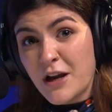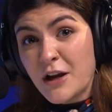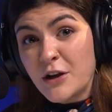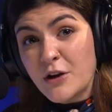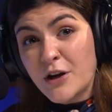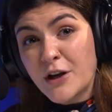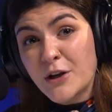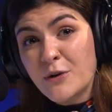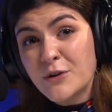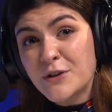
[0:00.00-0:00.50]
You
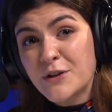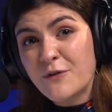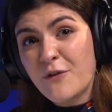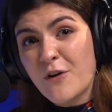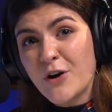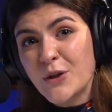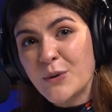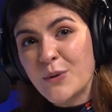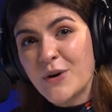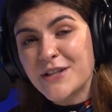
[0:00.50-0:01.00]
can also
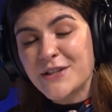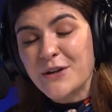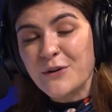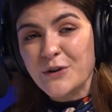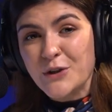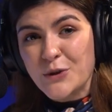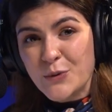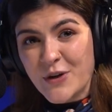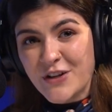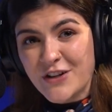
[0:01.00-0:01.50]
follow us
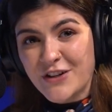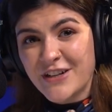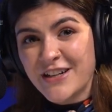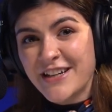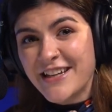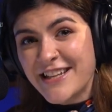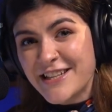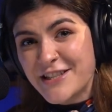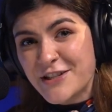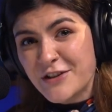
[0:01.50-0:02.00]
on Twitter,
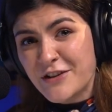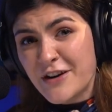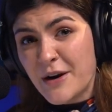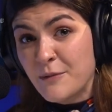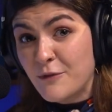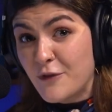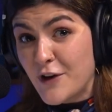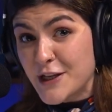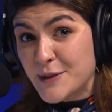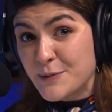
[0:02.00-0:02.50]

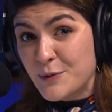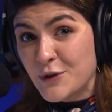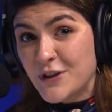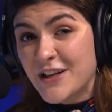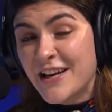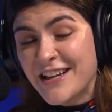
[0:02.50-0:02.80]
Instagram, Facebook,